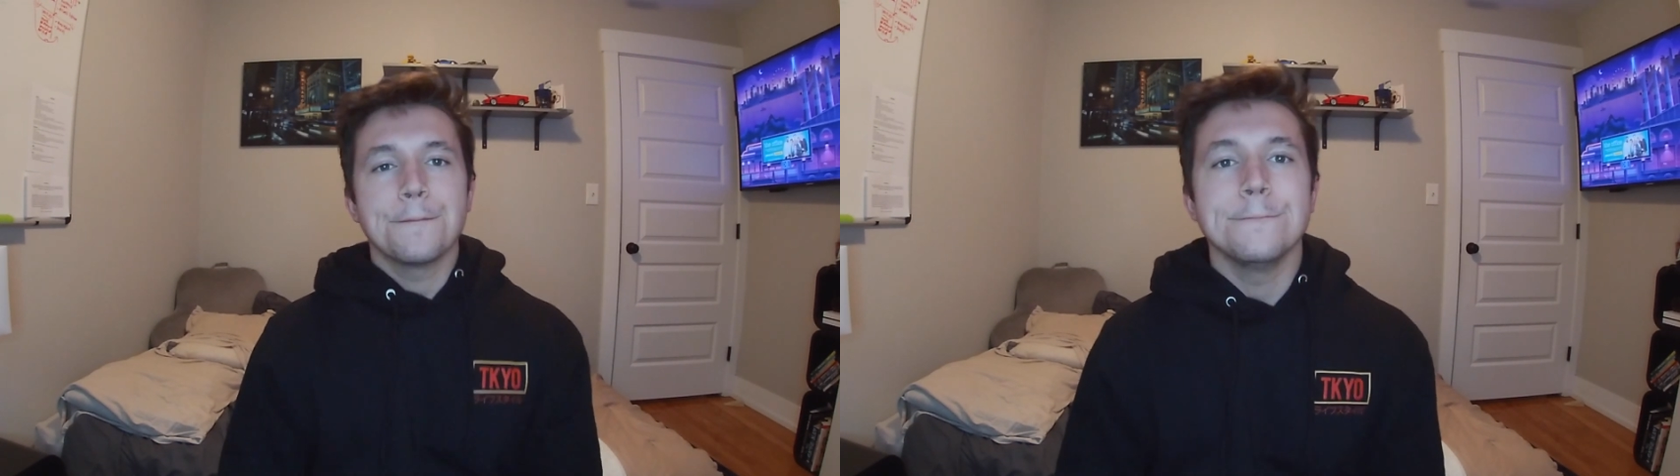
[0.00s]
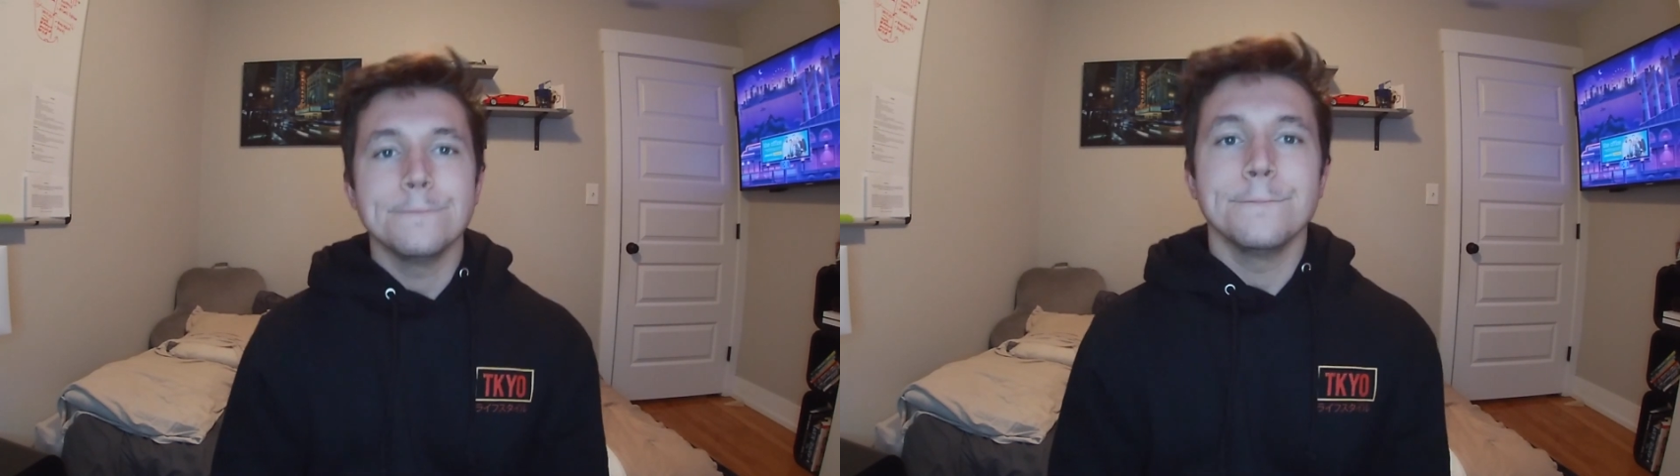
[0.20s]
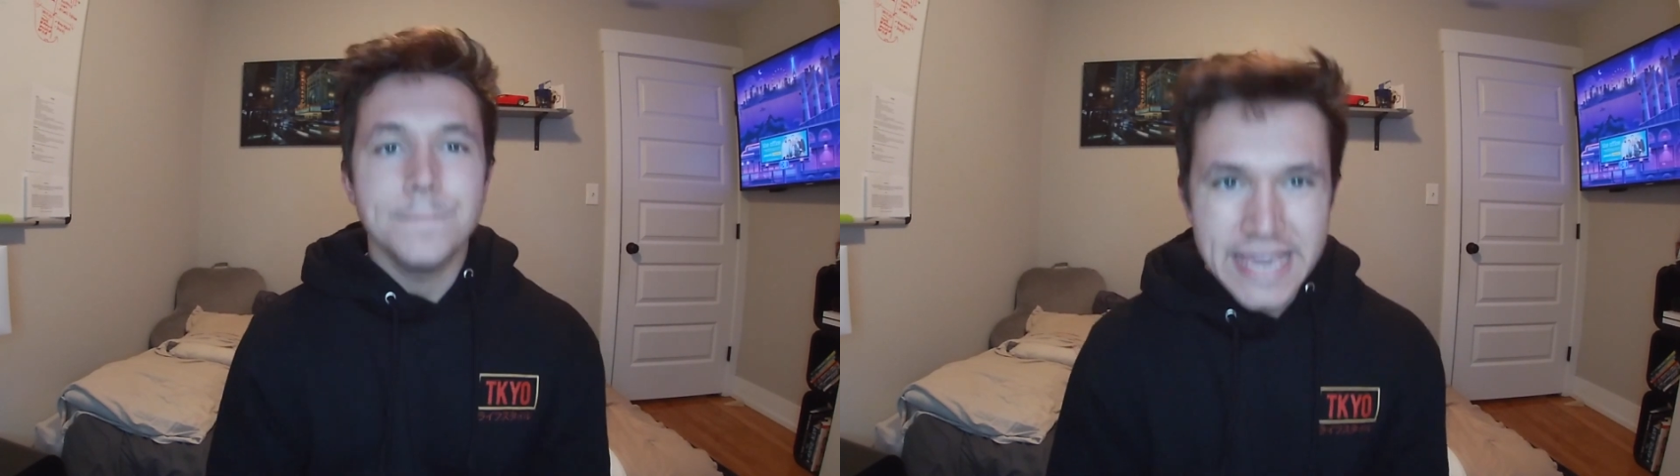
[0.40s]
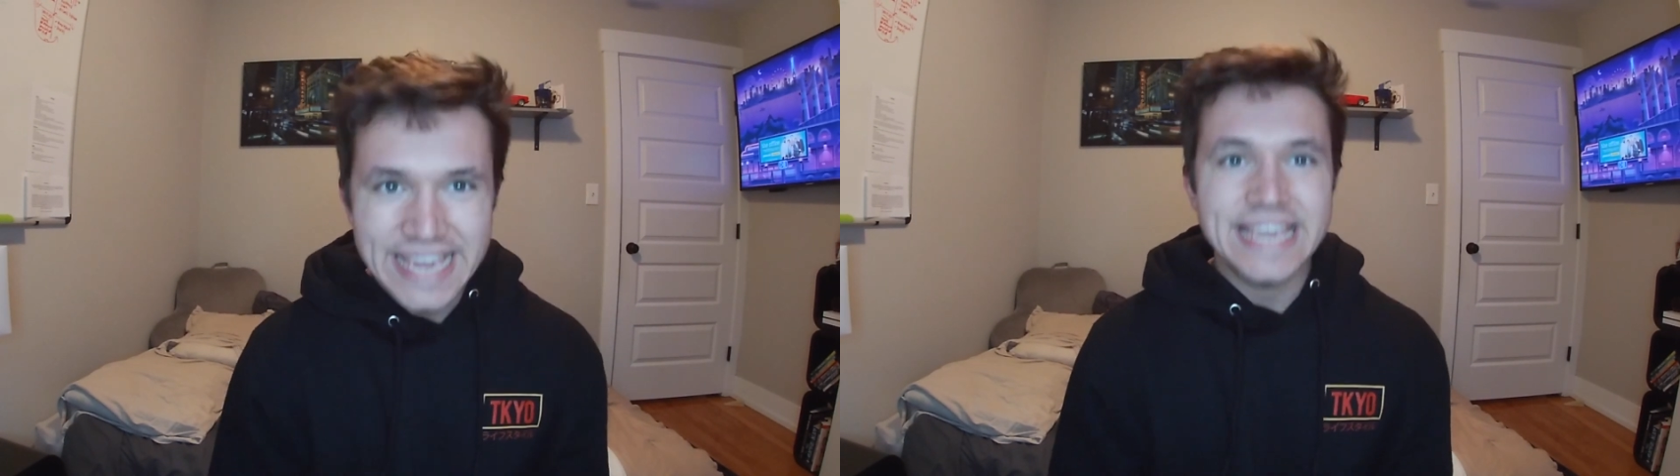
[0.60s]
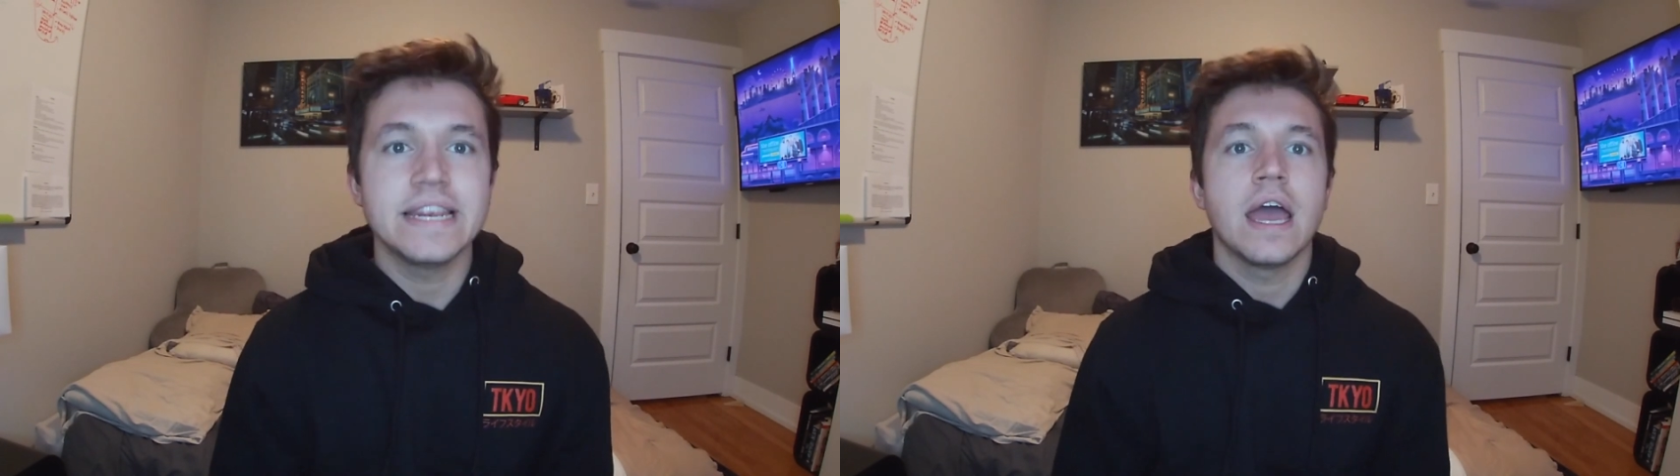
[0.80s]

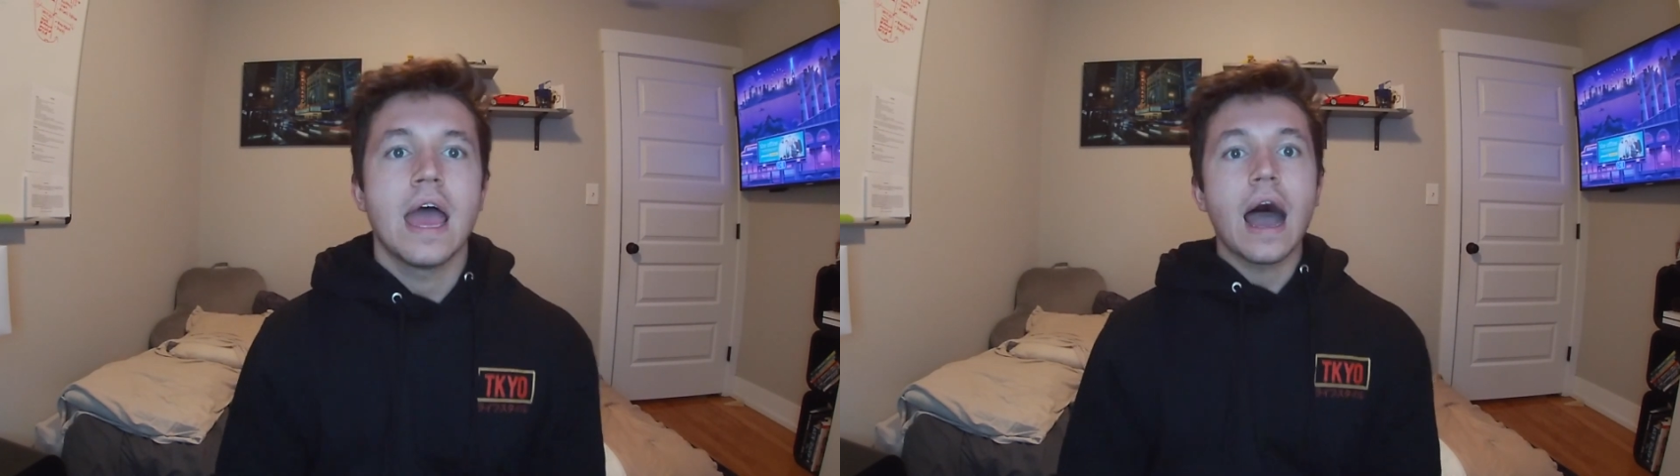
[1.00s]
mean.